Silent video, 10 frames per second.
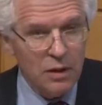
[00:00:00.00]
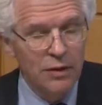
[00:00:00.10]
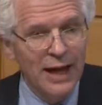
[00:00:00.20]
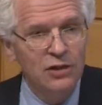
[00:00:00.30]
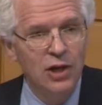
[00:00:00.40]

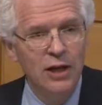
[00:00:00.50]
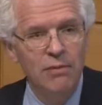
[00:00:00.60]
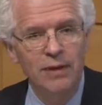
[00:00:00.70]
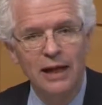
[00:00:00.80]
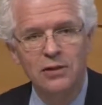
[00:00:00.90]
That
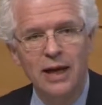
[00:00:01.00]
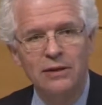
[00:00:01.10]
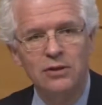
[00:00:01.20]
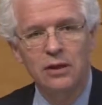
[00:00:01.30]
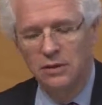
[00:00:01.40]
team, that
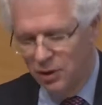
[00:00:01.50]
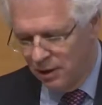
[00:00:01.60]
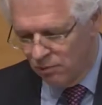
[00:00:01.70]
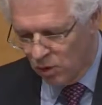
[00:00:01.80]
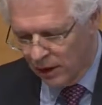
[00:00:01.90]
HESN
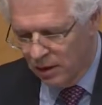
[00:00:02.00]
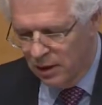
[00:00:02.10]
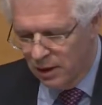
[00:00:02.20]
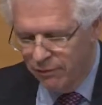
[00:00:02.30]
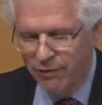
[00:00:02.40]
team, won a
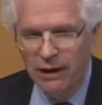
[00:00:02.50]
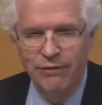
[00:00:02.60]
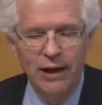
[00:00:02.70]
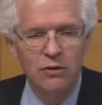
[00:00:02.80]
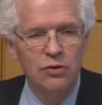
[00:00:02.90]

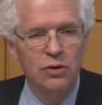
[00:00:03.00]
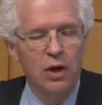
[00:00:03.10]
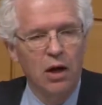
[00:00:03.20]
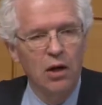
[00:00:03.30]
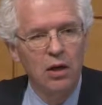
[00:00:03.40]

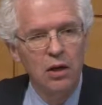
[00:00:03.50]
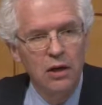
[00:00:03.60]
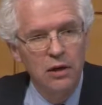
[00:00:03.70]
$5,000